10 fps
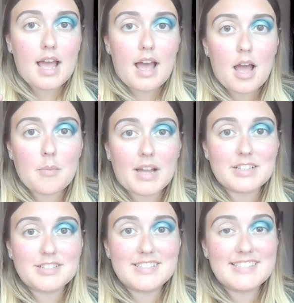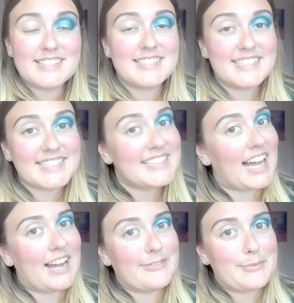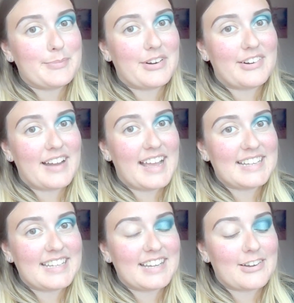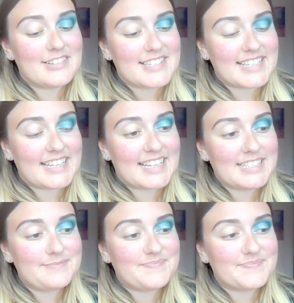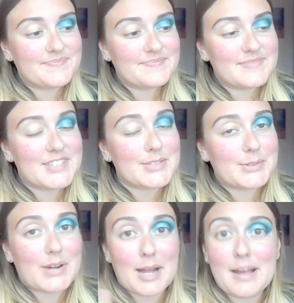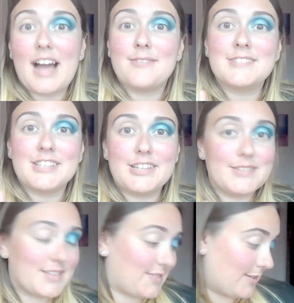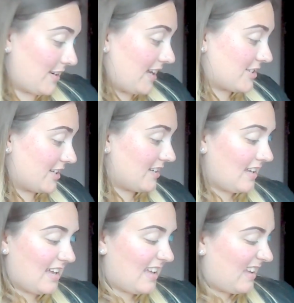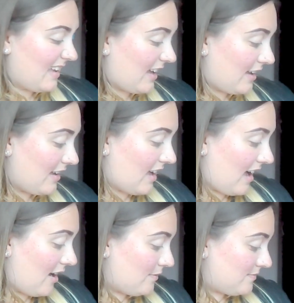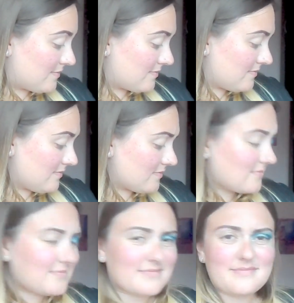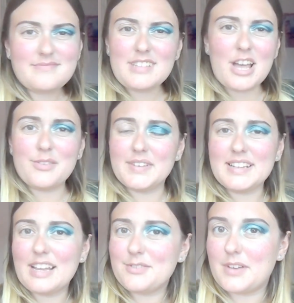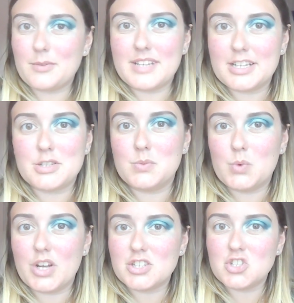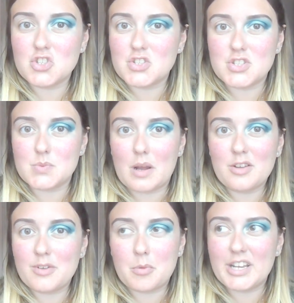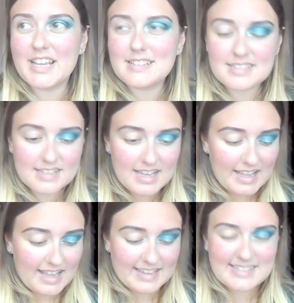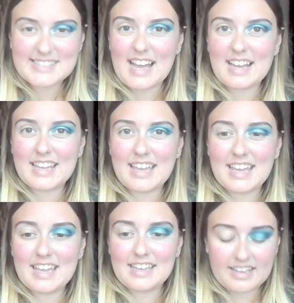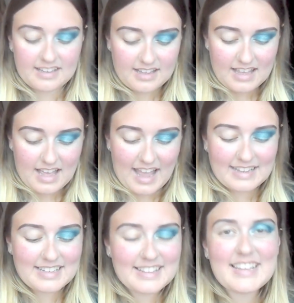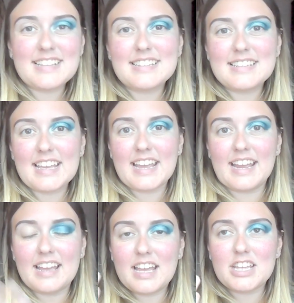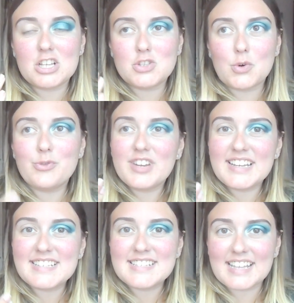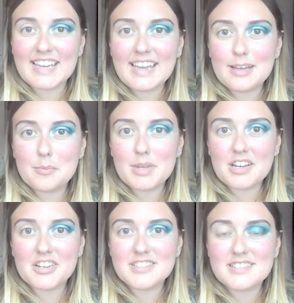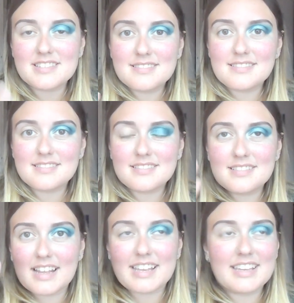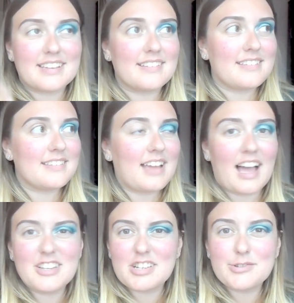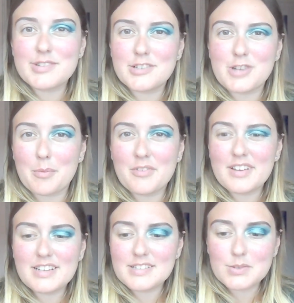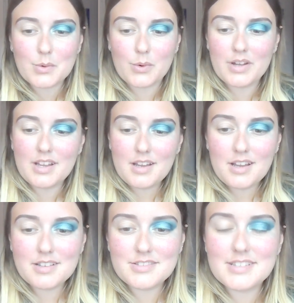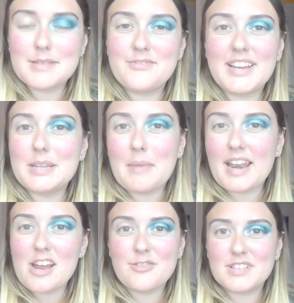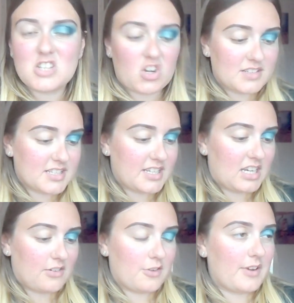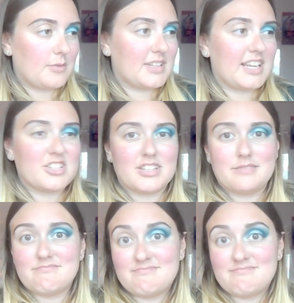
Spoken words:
I still haven't bought any concealer, so I have to use a foundation. I feel like foundation works just as well, if I'm honest. It's tacky and at the end of the day you don't really see it because like your eyeshadow is on top of it, so it doesn't really matter if it's concealer or foundation.